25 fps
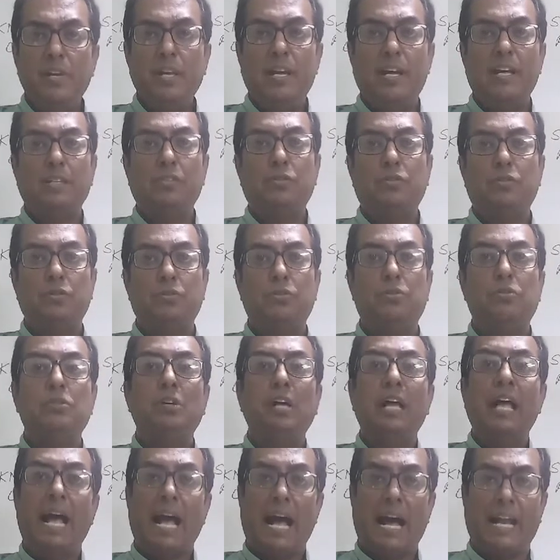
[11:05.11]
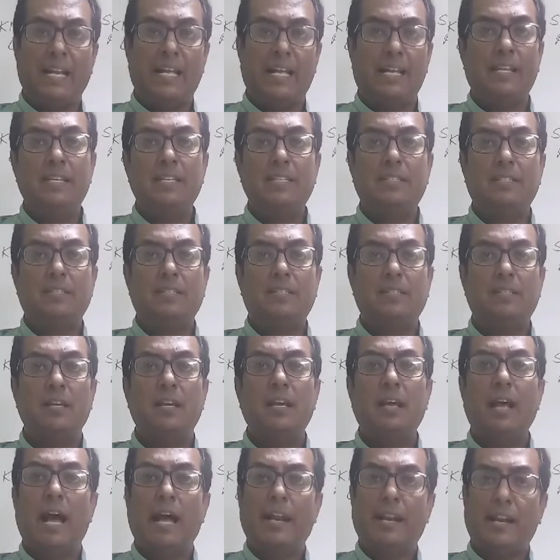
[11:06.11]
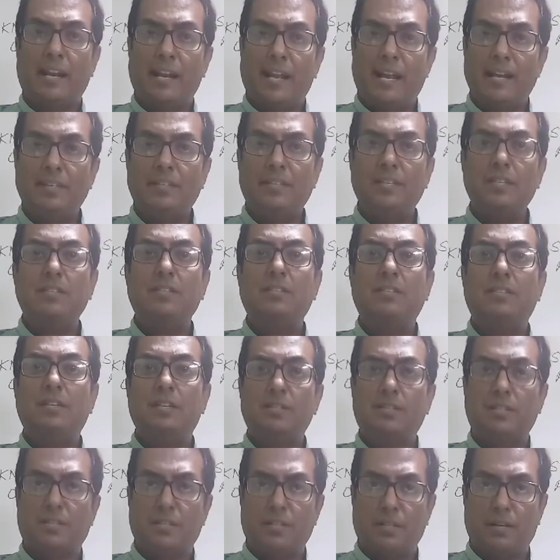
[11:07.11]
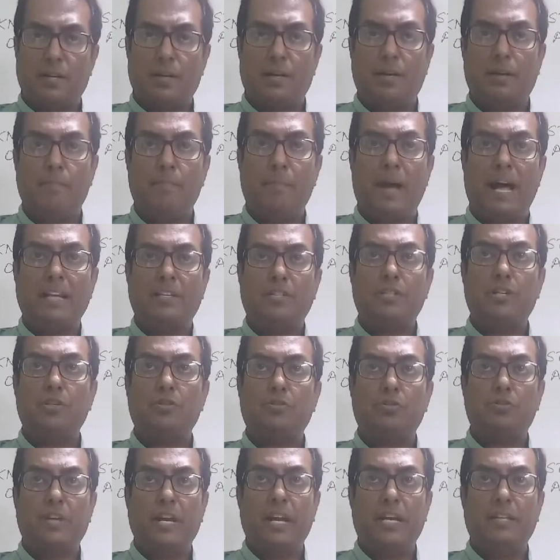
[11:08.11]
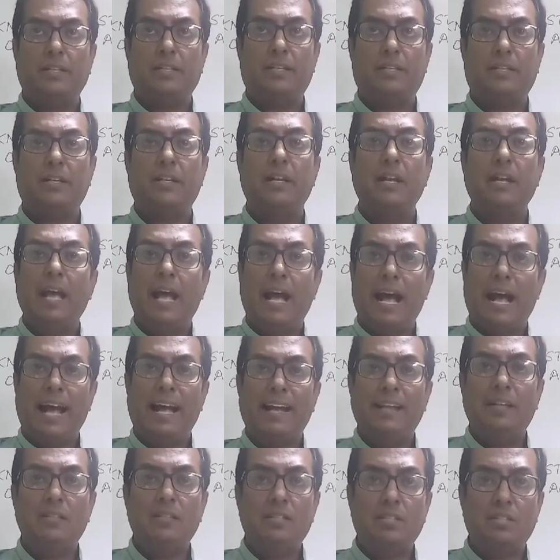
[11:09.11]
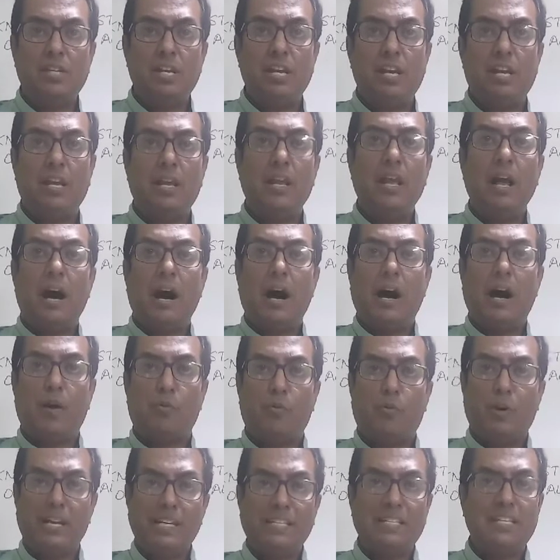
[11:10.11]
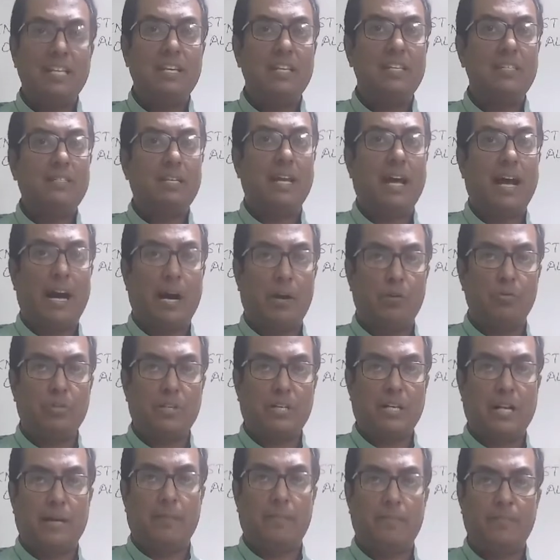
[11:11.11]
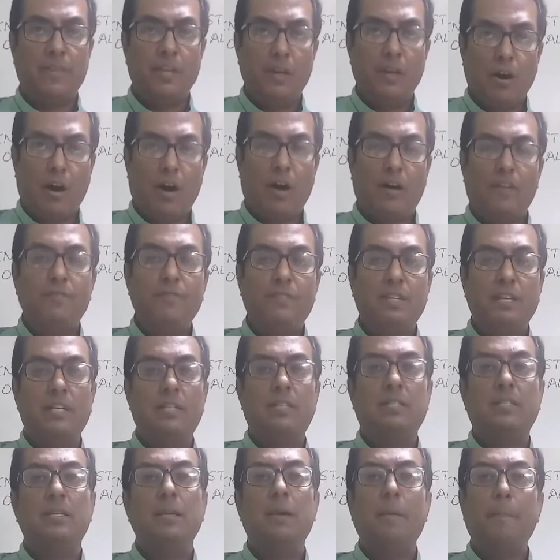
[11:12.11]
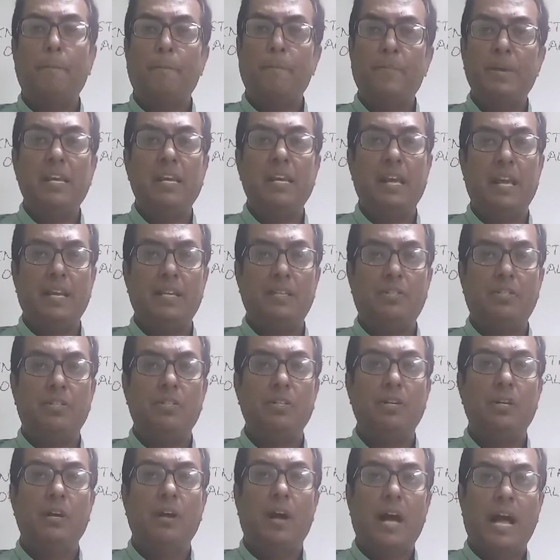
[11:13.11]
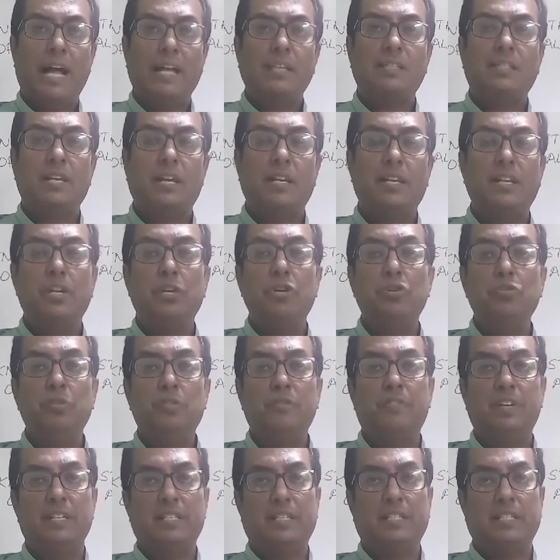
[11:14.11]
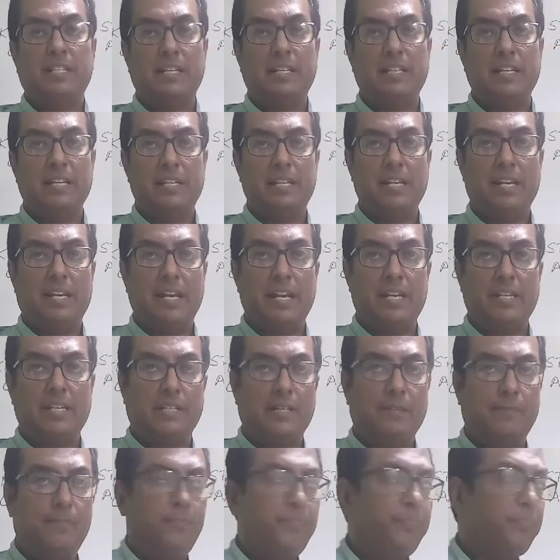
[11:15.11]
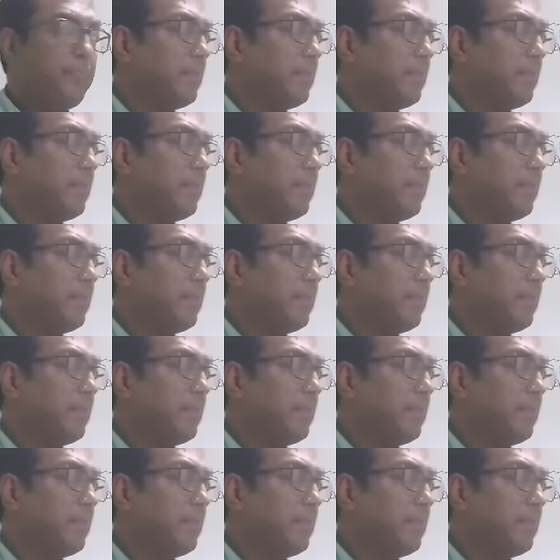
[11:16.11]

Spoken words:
we have to analyze this matter together and see what is the outcome of this pH as an universal indicator.